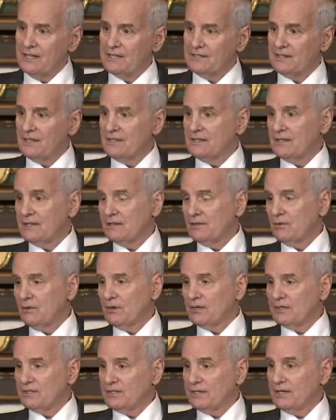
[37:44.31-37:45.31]
and then they
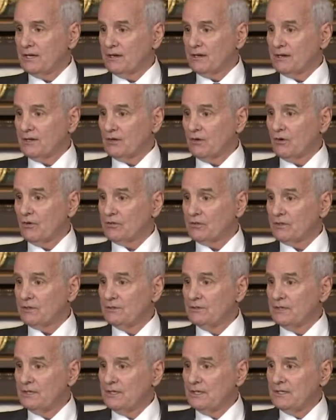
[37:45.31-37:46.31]
wanted to carry it over
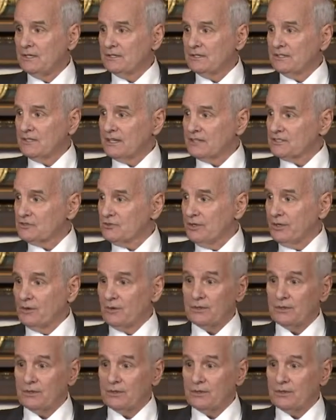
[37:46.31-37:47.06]
to next week.